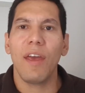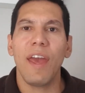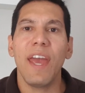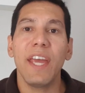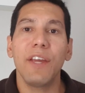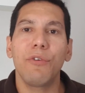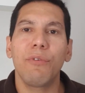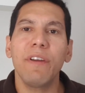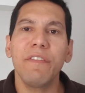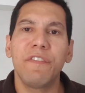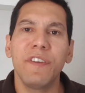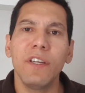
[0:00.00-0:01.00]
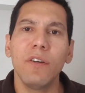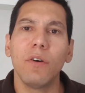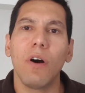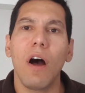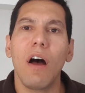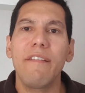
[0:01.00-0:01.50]
a
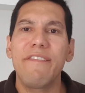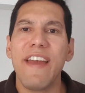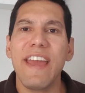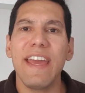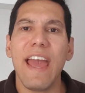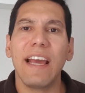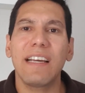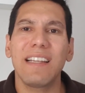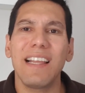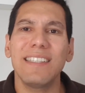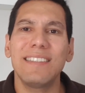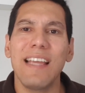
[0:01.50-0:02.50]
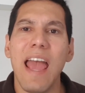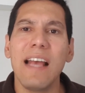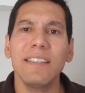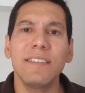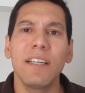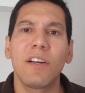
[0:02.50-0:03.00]
review of a
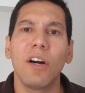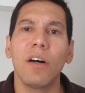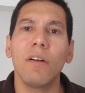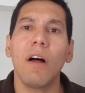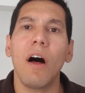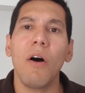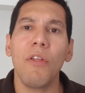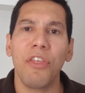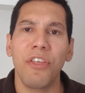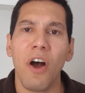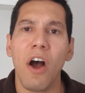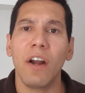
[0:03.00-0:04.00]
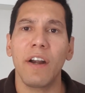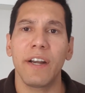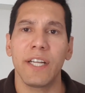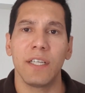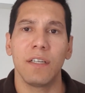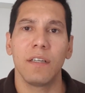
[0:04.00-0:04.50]
ecclesiastical
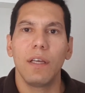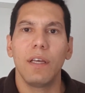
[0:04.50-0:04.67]
authority.